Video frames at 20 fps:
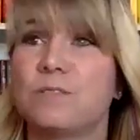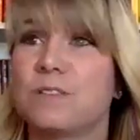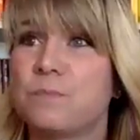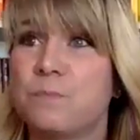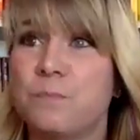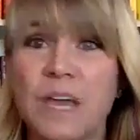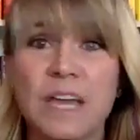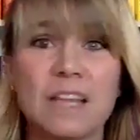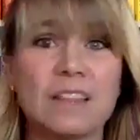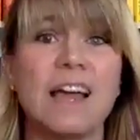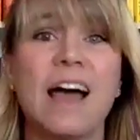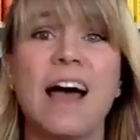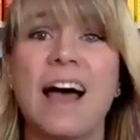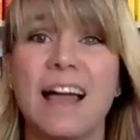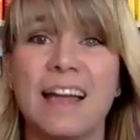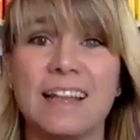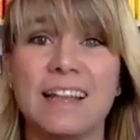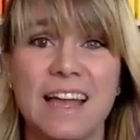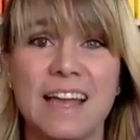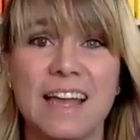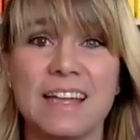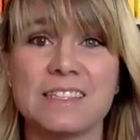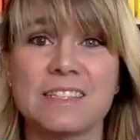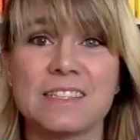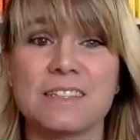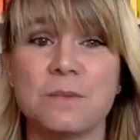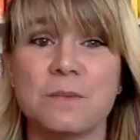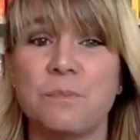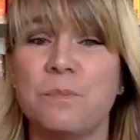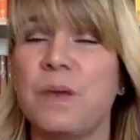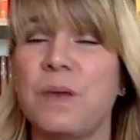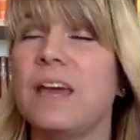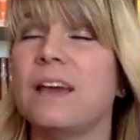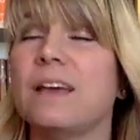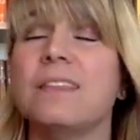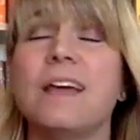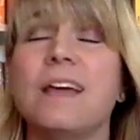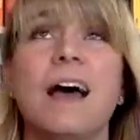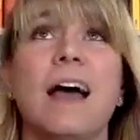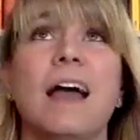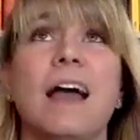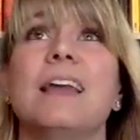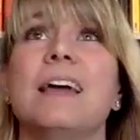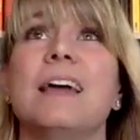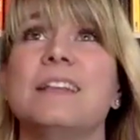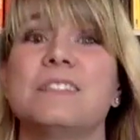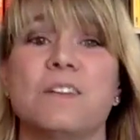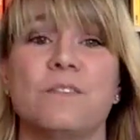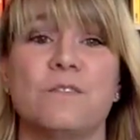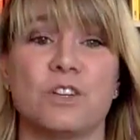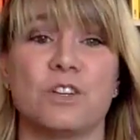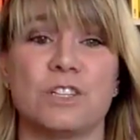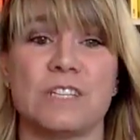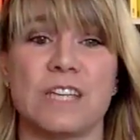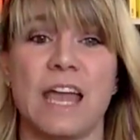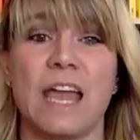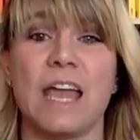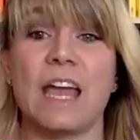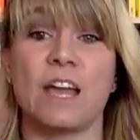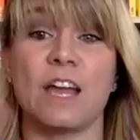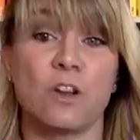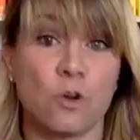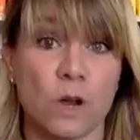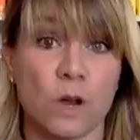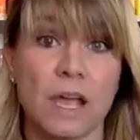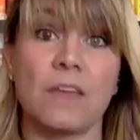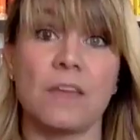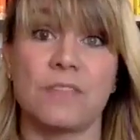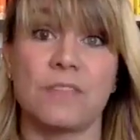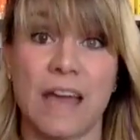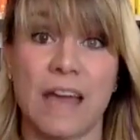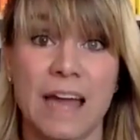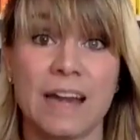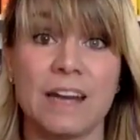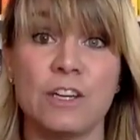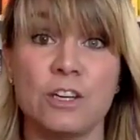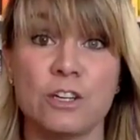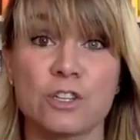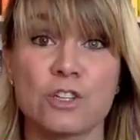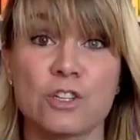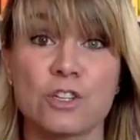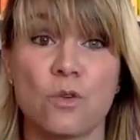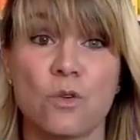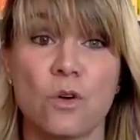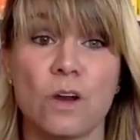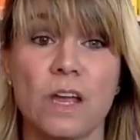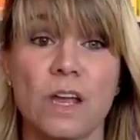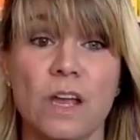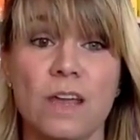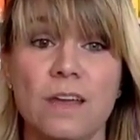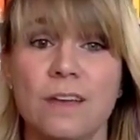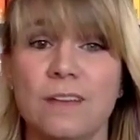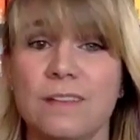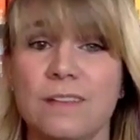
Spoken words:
pick the highlights of your day and create that in your story.